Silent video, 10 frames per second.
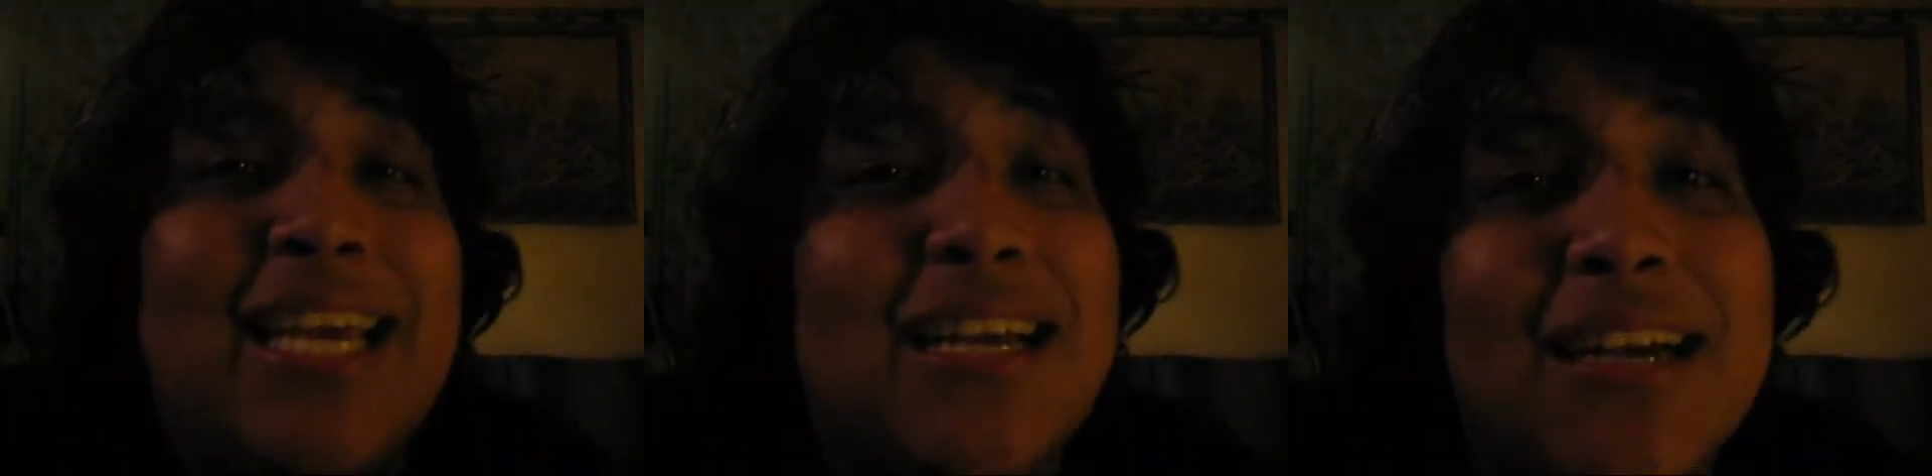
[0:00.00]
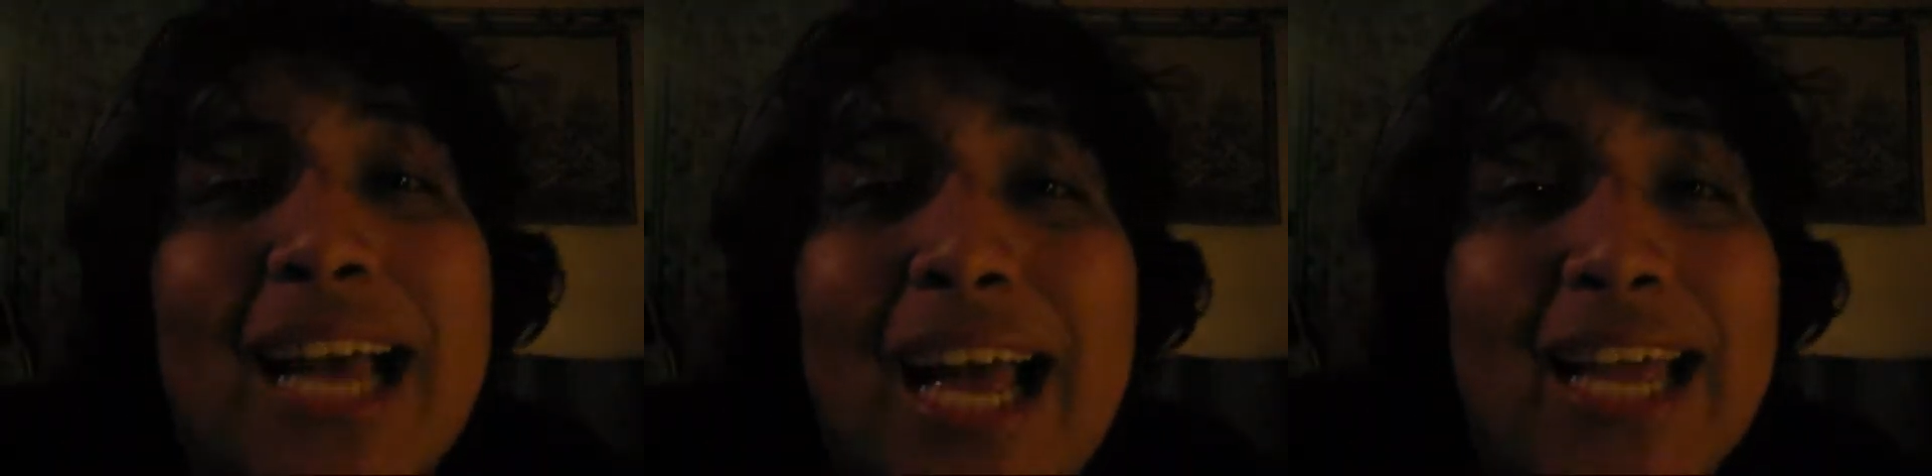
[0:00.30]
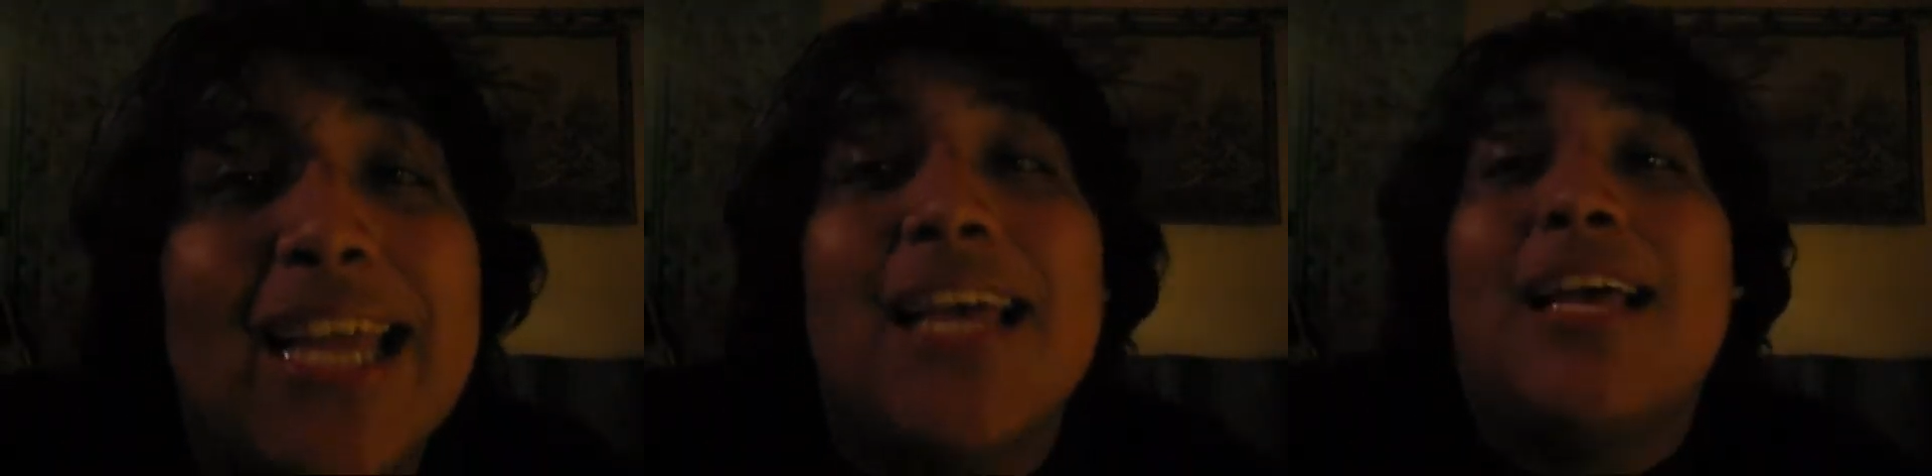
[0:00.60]
Higa
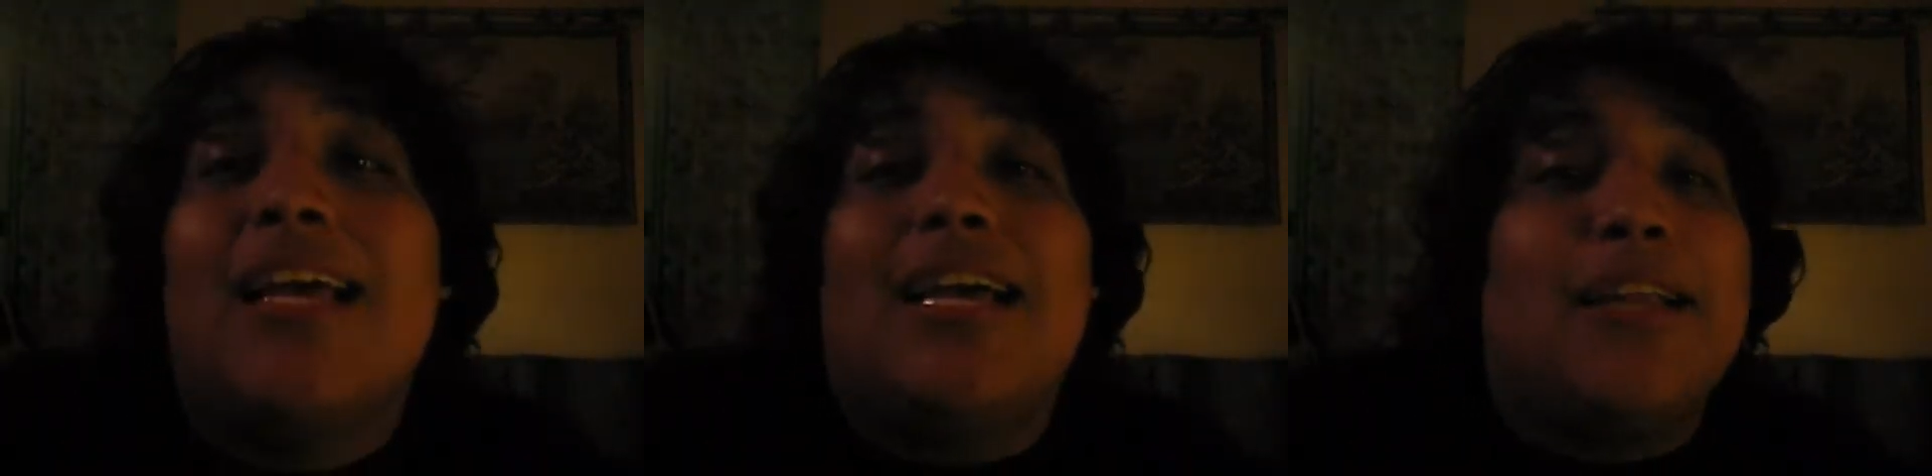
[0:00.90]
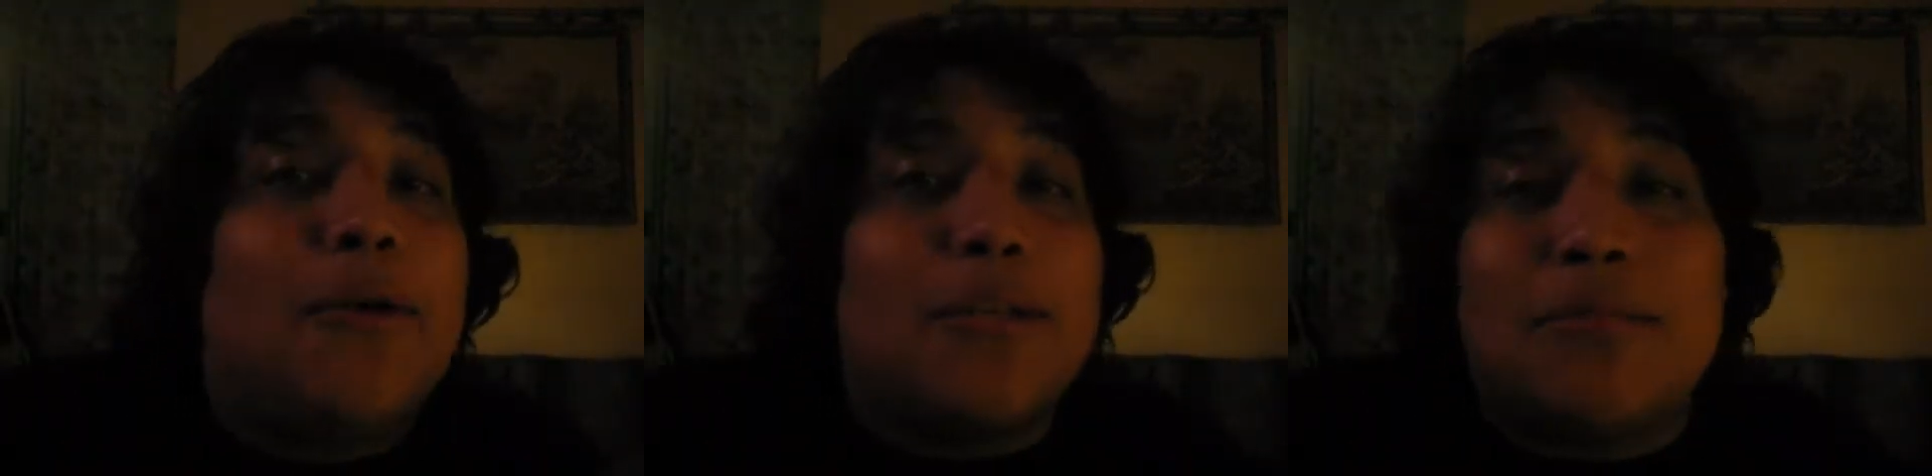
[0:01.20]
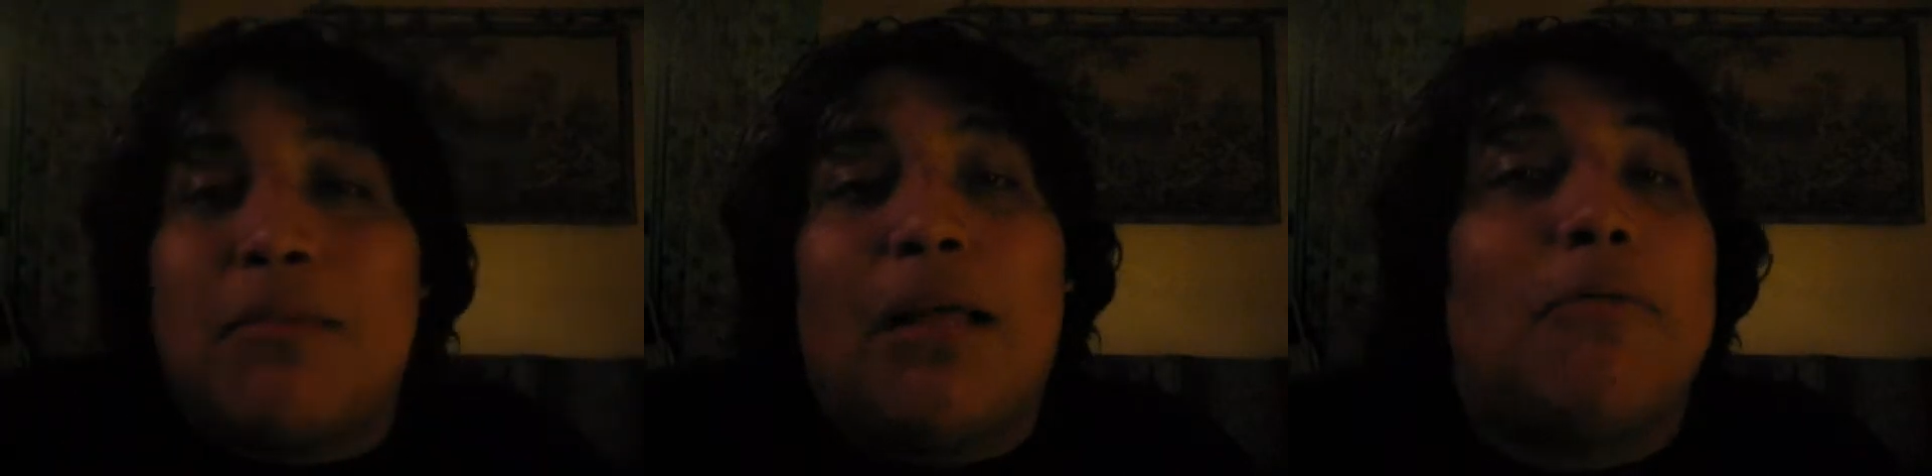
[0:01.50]
guy, and all
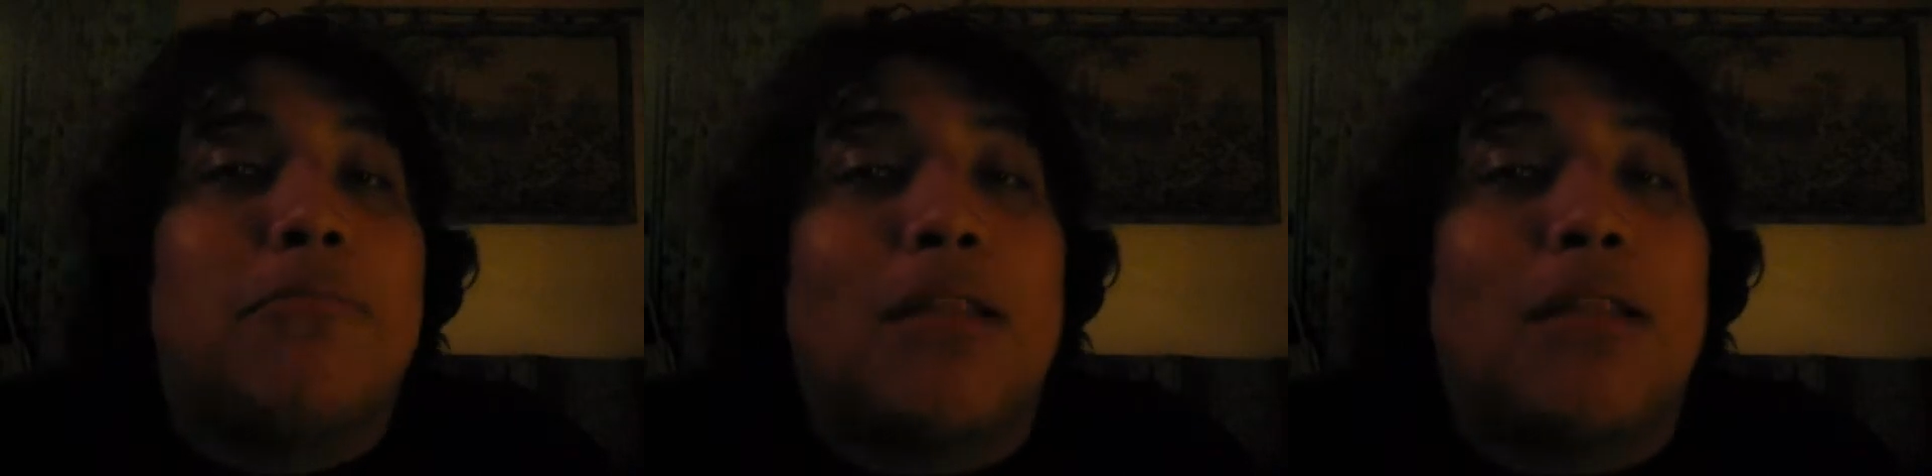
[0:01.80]
this blah blah